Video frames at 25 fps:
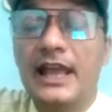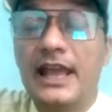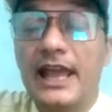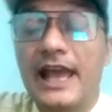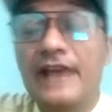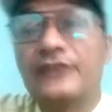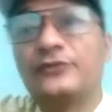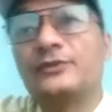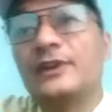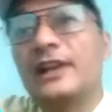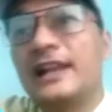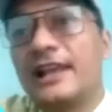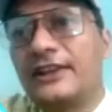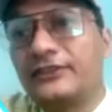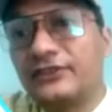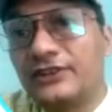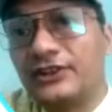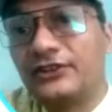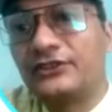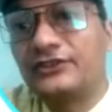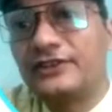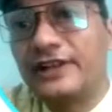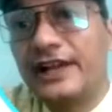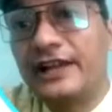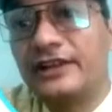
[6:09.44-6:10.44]
as well as
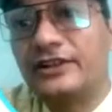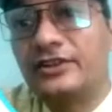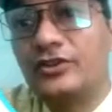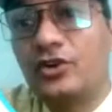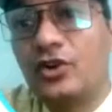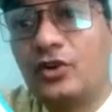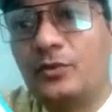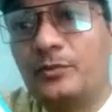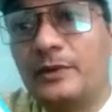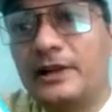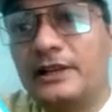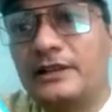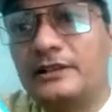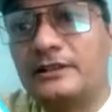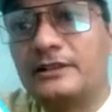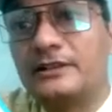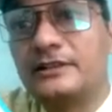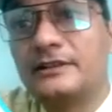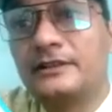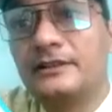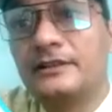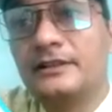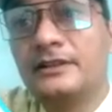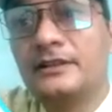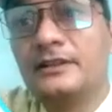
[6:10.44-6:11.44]
the state
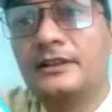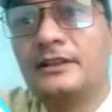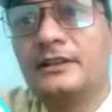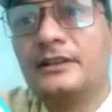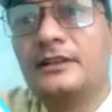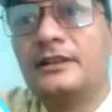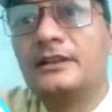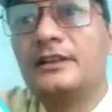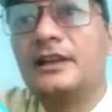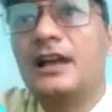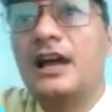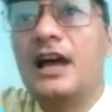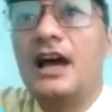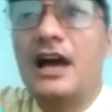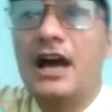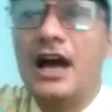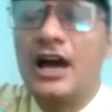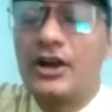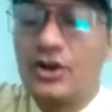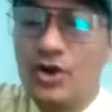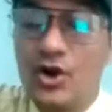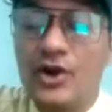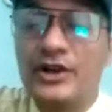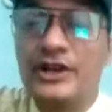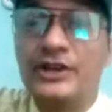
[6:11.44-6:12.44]
government
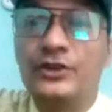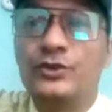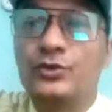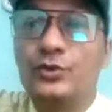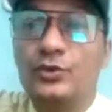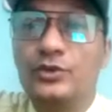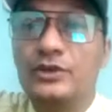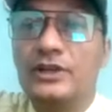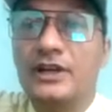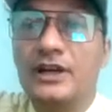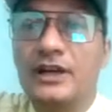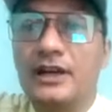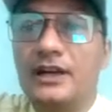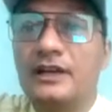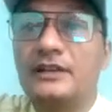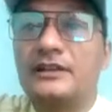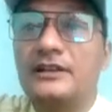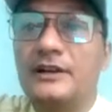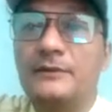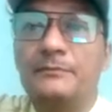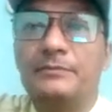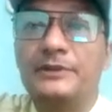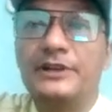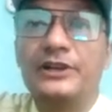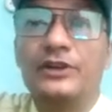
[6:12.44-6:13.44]
according to the
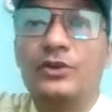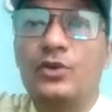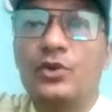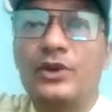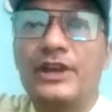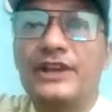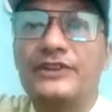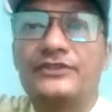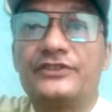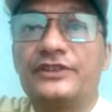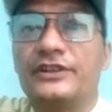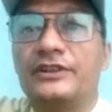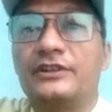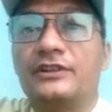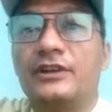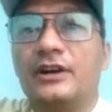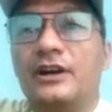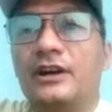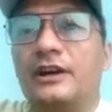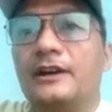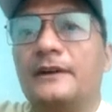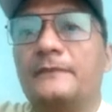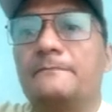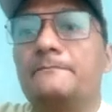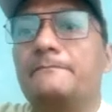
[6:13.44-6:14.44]
company location,
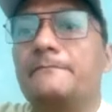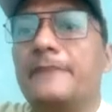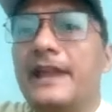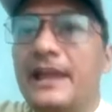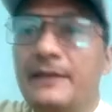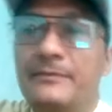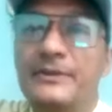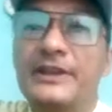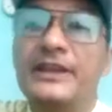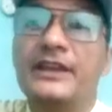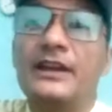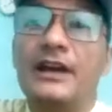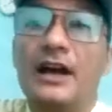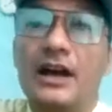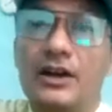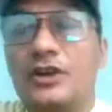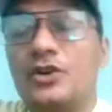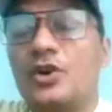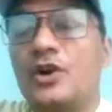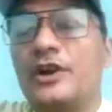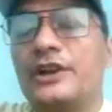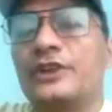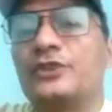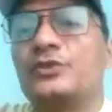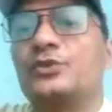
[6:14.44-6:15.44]
maybe
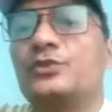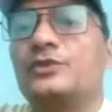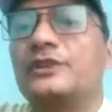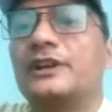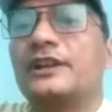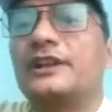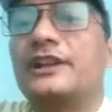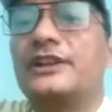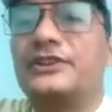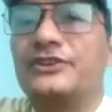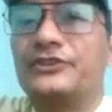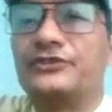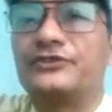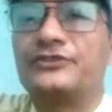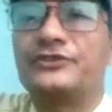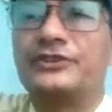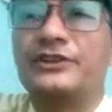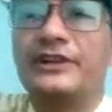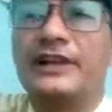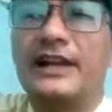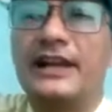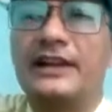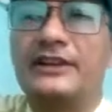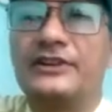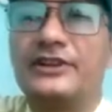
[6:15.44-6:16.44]
according to the
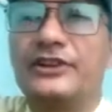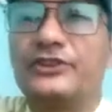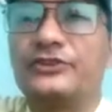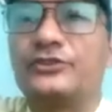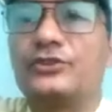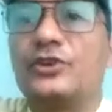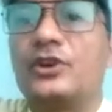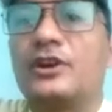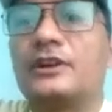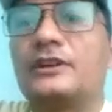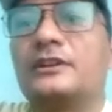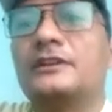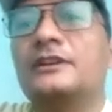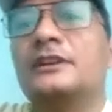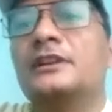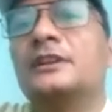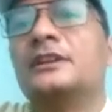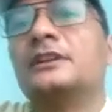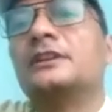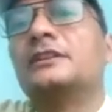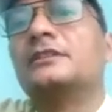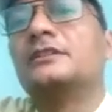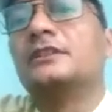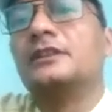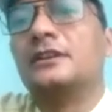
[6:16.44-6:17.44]
registered address or
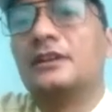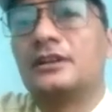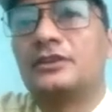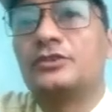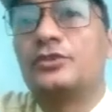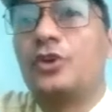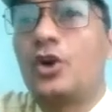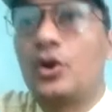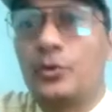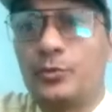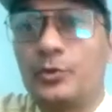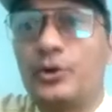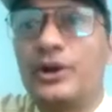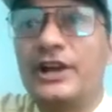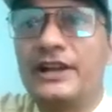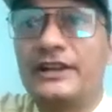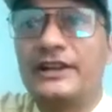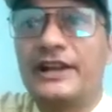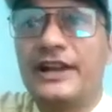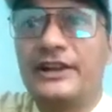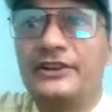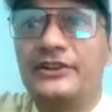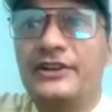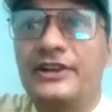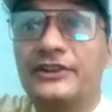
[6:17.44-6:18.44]
the corporate
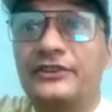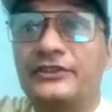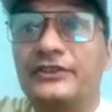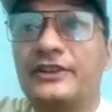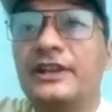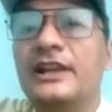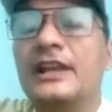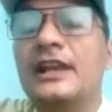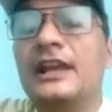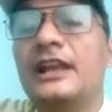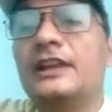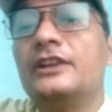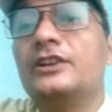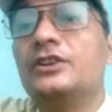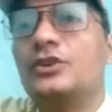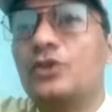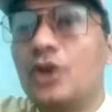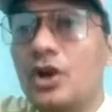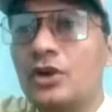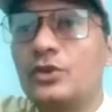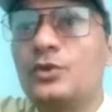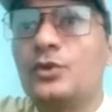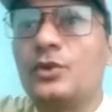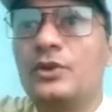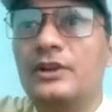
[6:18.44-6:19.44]
address.
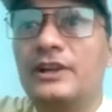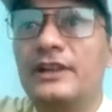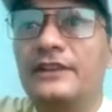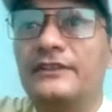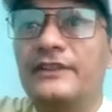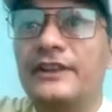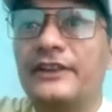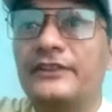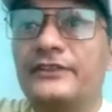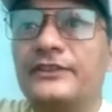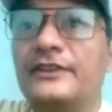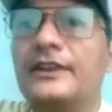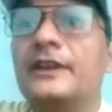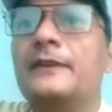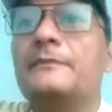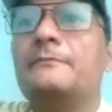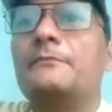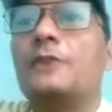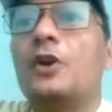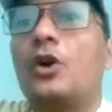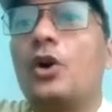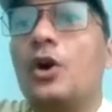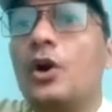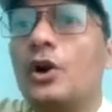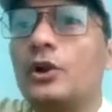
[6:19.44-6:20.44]
Not only this,
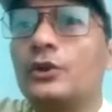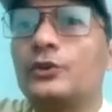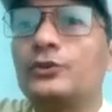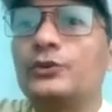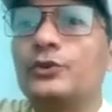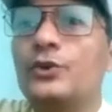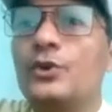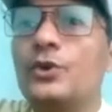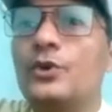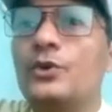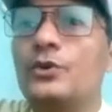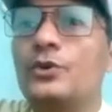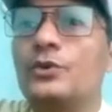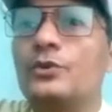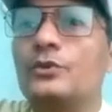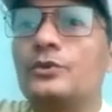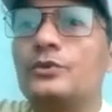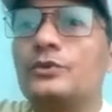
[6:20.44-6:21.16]
also